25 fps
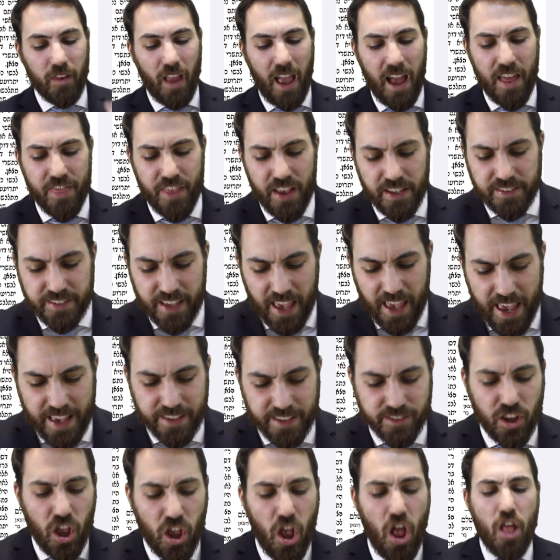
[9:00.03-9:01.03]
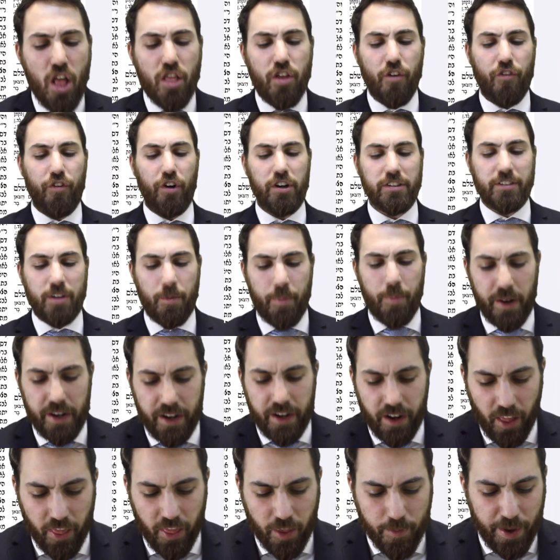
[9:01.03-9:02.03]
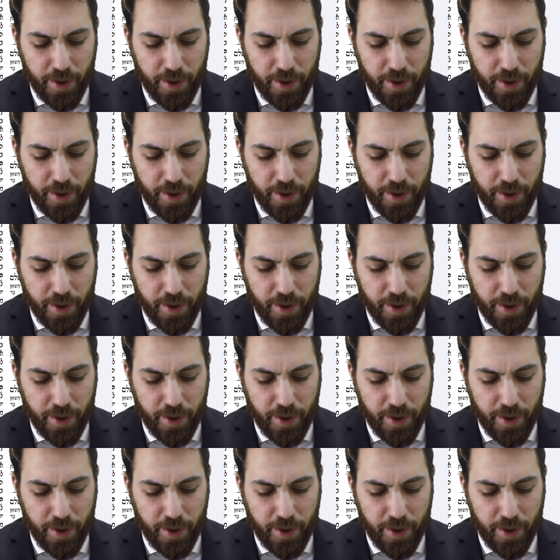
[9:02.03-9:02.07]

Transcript: and this is the first opinion of the